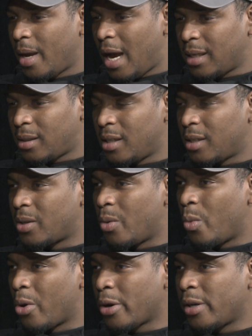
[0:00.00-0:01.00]
Our
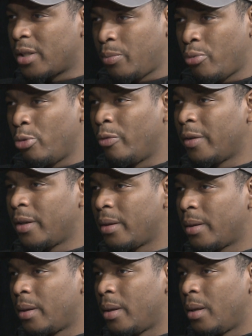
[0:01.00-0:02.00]
system work is proven.
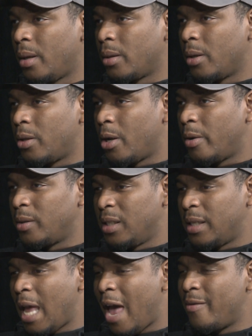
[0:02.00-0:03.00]

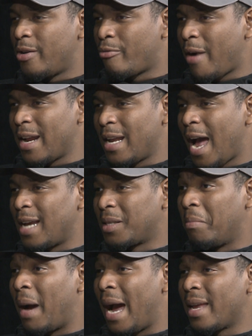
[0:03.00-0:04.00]
Just having the right guys
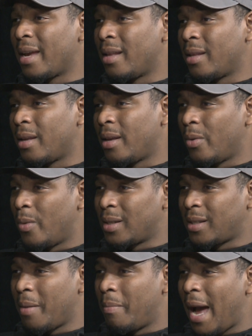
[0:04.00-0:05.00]
to buy in, and
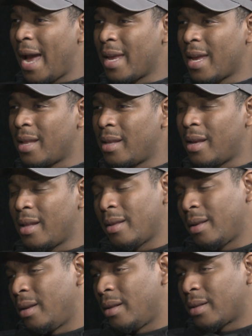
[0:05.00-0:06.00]
once they buy in, then
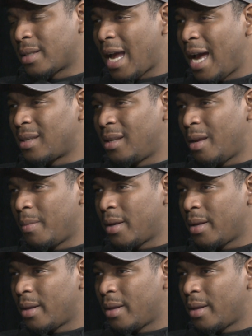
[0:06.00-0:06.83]
the sky's the limit.